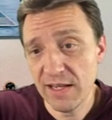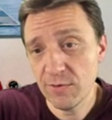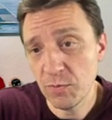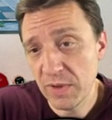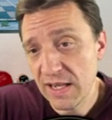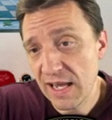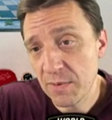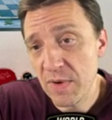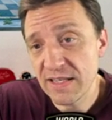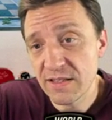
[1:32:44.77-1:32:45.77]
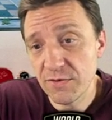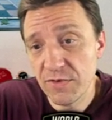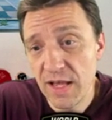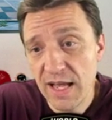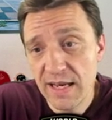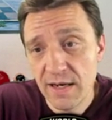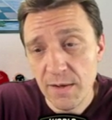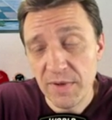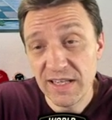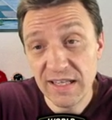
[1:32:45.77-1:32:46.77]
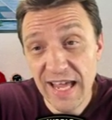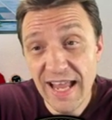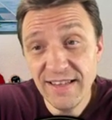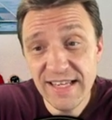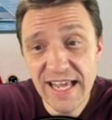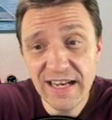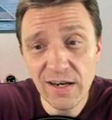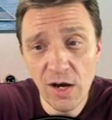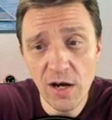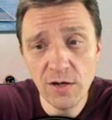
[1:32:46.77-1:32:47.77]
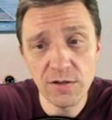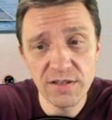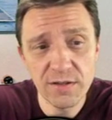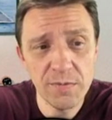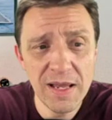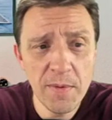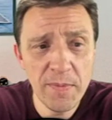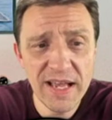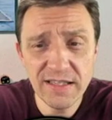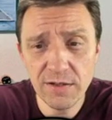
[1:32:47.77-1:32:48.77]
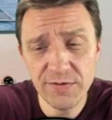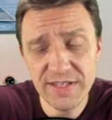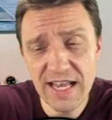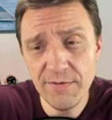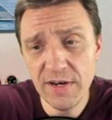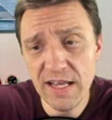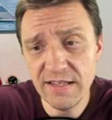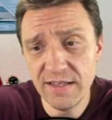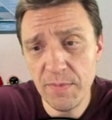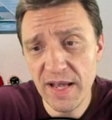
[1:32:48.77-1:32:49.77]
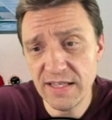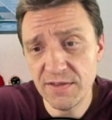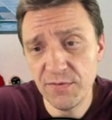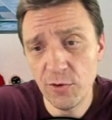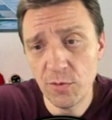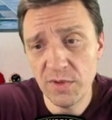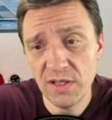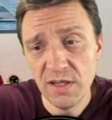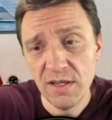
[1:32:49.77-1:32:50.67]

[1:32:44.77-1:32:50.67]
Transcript: That would be like best of nine, but it can take longer. So maybe best of seven is the best format,